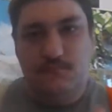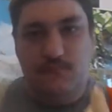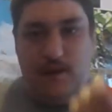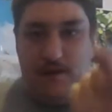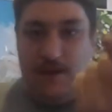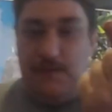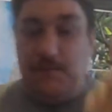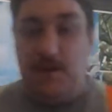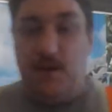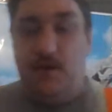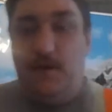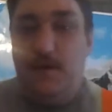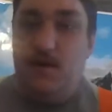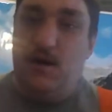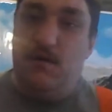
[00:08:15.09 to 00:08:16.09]
Let me know
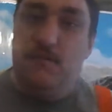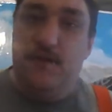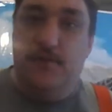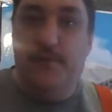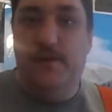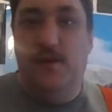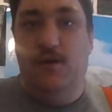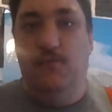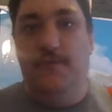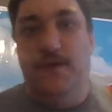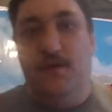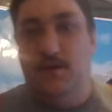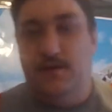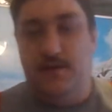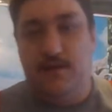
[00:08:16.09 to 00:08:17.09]
in the comments below,
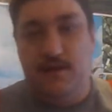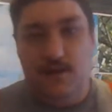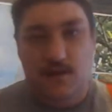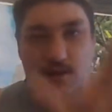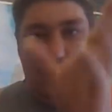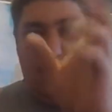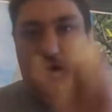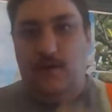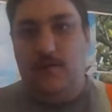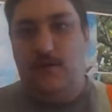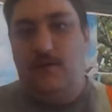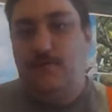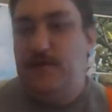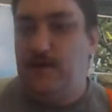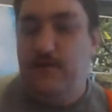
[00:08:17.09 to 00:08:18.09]
because I would
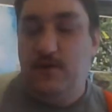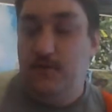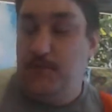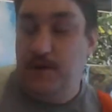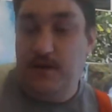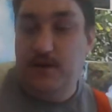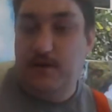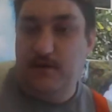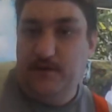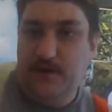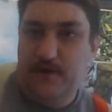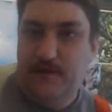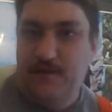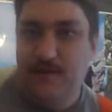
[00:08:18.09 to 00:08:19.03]
love to have your opinion on it.